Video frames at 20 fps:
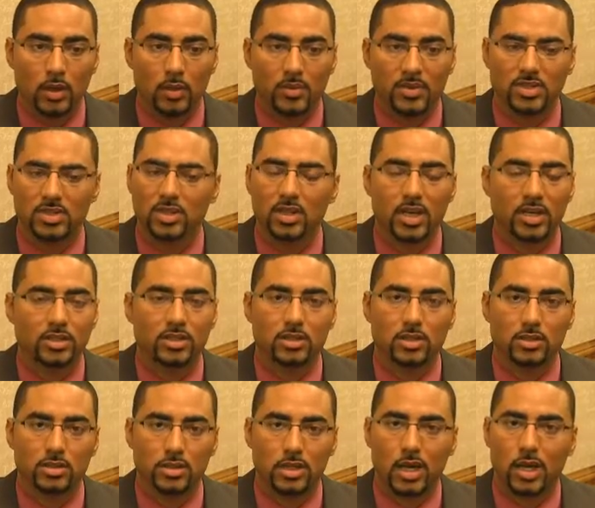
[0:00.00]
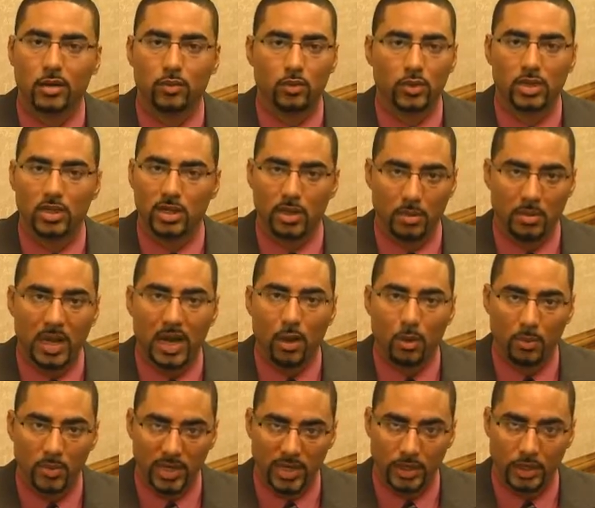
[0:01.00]
this election is not really
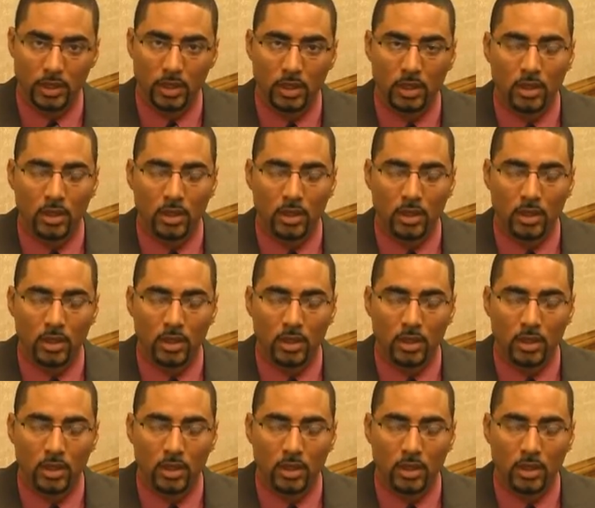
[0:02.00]
about me.